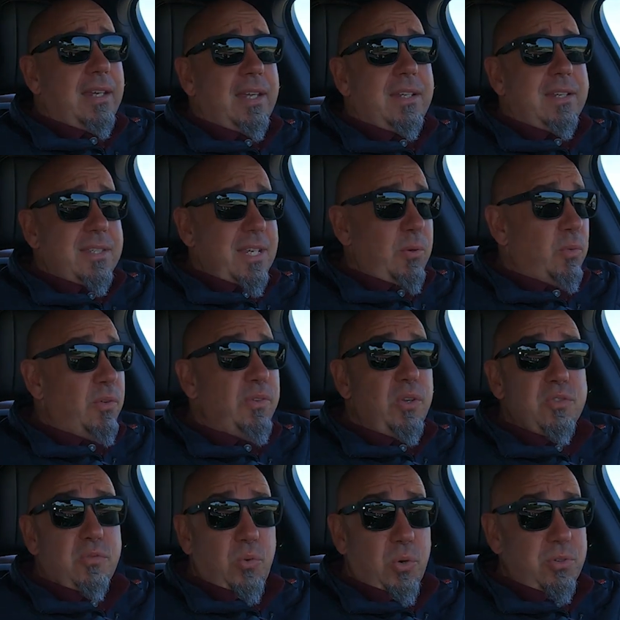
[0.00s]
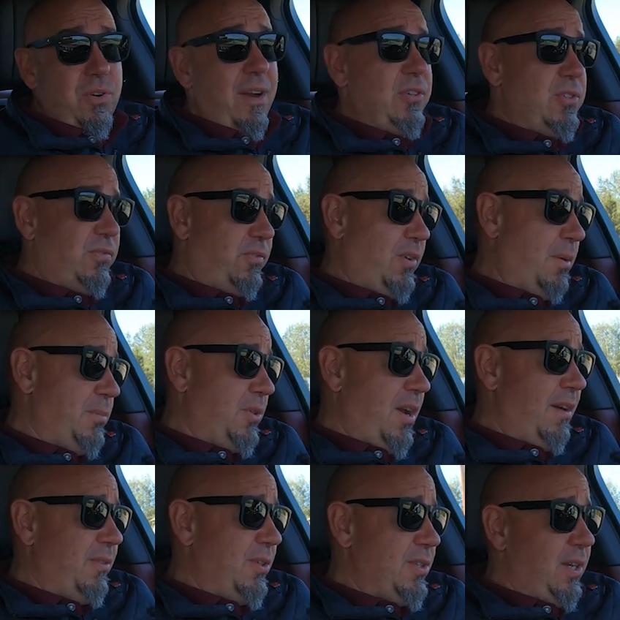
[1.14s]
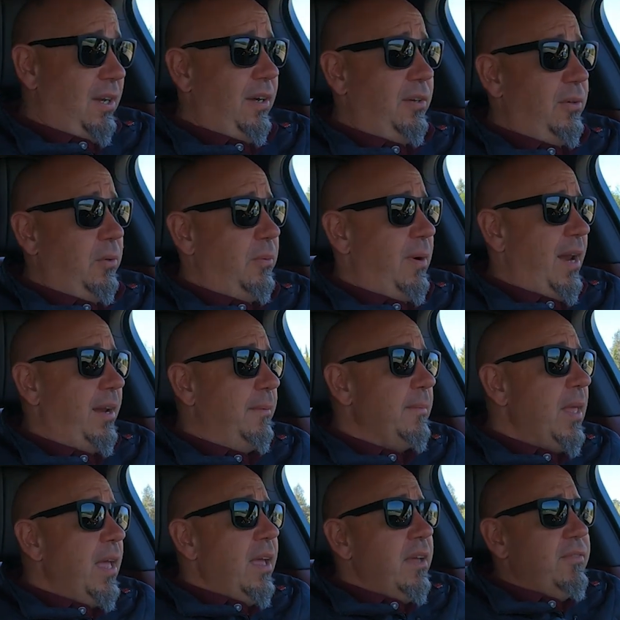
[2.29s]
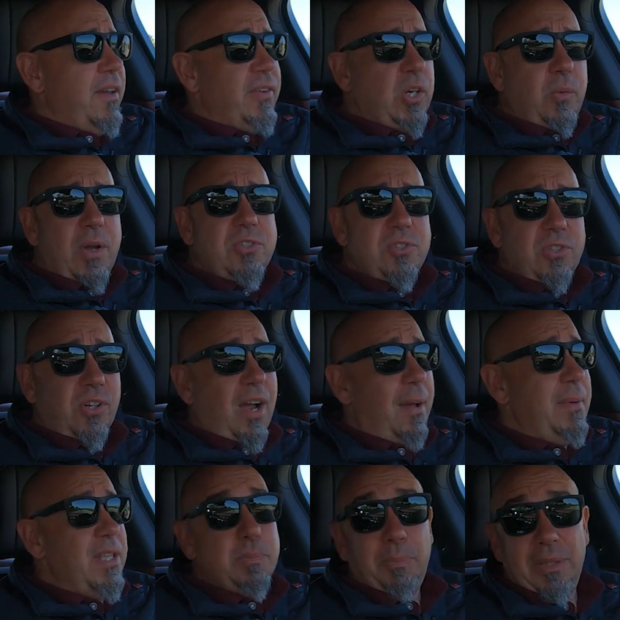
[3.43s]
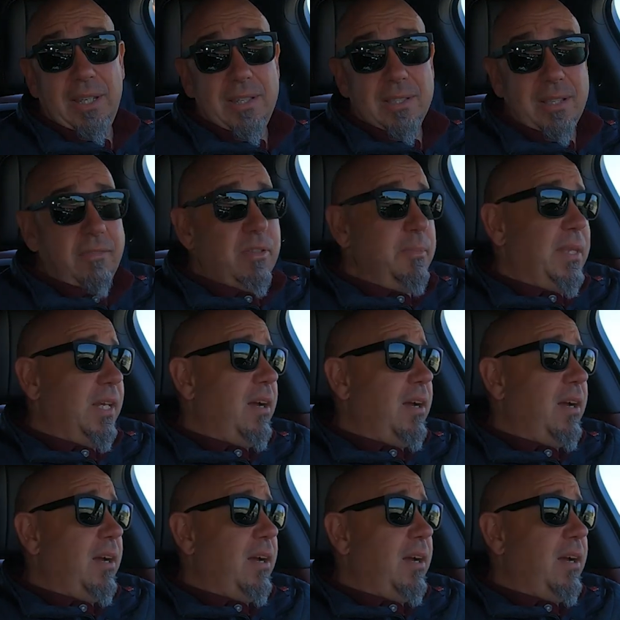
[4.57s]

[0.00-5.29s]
need to see reviews for drivers from drivers on Reddit. If you have any questions or comments, please leave them in the